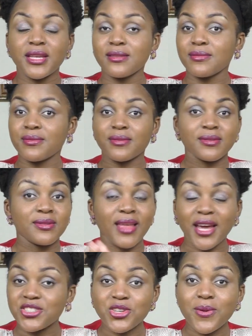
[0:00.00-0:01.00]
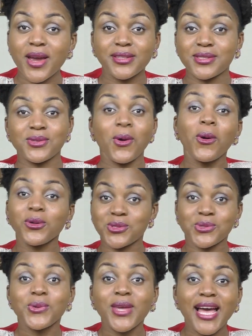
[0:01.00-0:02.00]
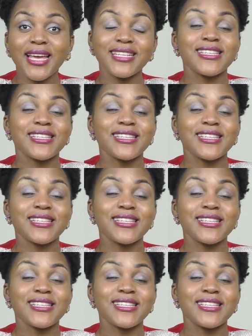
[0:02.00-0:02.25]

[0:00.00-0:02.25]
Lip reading: In Nigeria it is called Suya,